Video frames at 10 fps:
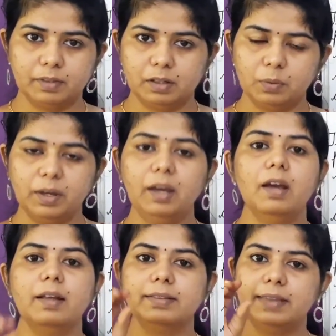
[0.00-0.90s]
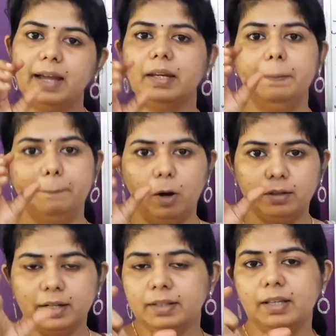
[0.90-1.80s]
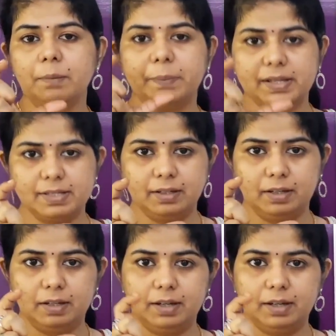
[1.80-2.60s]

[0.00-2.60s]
Okay, that important thing present in